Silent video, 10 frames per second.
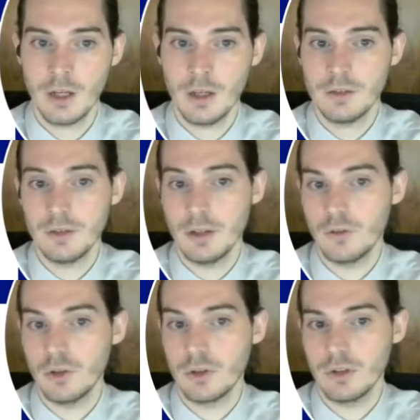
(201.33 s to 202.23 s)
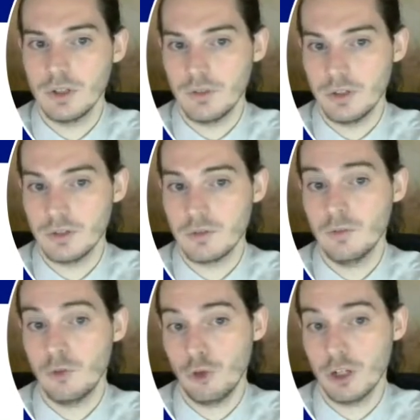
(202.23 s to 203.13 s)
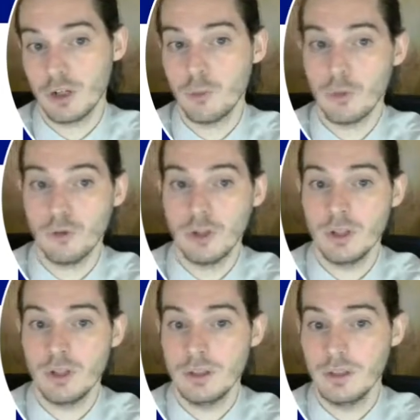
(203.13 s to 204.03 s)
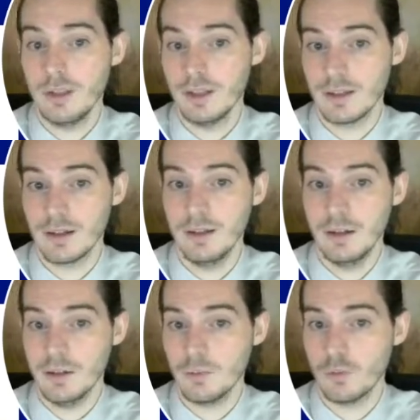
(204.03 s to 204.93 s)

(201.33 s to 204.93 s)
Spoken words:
Therefore, the first real component is the data cleaning,